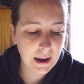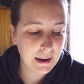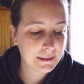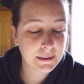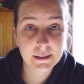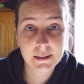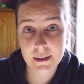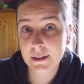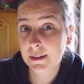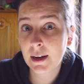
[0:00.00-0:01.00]
and
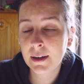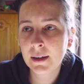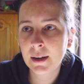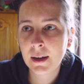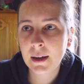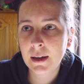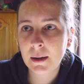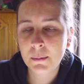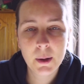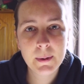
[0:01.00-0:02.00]
start studying.
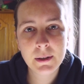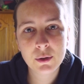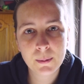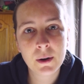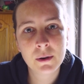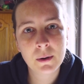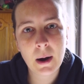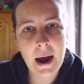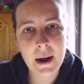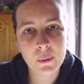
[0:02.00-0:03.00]
Maybe tomorrow
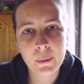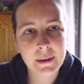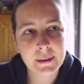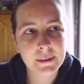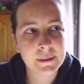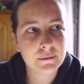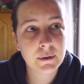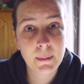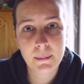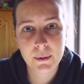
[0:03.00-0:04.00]
I will
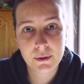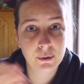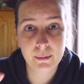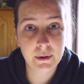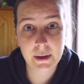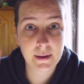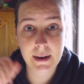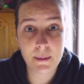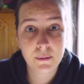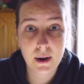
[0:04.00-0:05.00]
remember to bring the
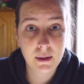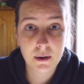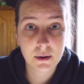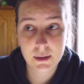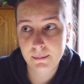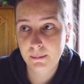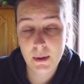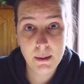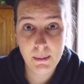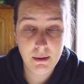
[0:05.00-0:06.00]
camera along.
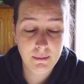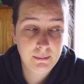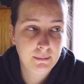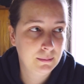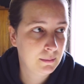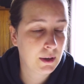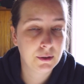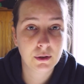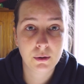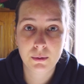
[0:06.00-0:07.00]
Maybe. I
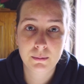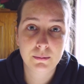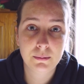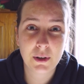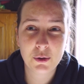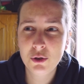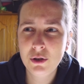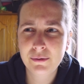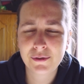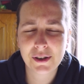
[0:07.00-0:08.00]
don't know. I
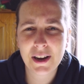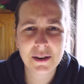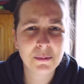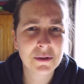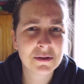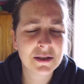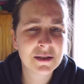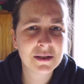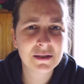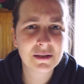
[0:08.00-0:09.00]
usually forget about
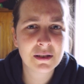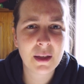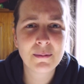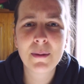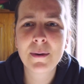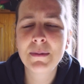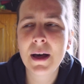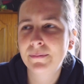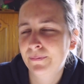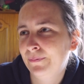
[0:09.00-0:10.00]
this. Blah, blah, blah,
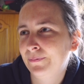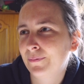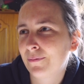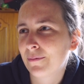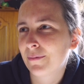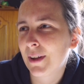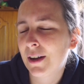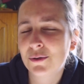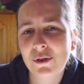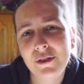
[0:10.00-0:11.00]
blah.
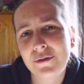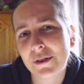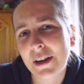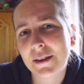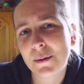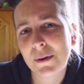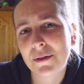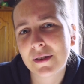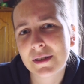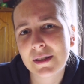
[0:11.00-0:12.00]
I usually forget
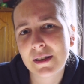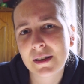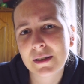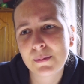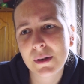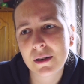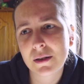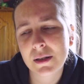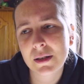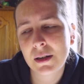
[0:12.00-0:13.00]
about these things
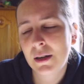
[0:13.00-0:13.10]
because